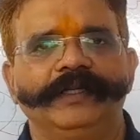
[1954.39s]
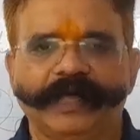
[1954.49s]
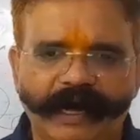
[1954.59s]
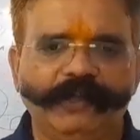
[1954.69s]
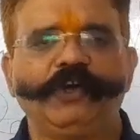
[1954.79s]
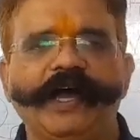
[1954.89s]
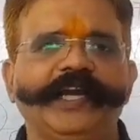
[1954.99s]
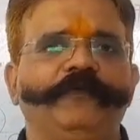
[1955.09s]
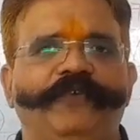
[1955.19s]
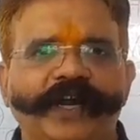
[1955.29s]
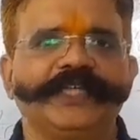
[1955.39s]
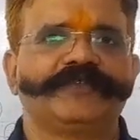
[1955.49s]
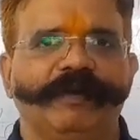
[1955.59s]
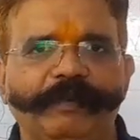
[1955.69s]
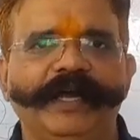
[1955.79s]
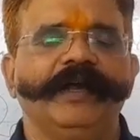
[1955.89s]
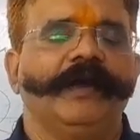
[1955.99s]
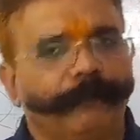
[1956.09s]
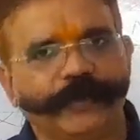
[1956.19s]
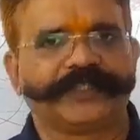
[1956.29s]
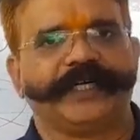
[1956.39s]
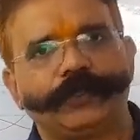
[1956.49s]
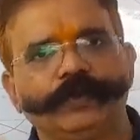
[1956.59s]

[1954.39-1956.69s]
All the iron fillings will be wasted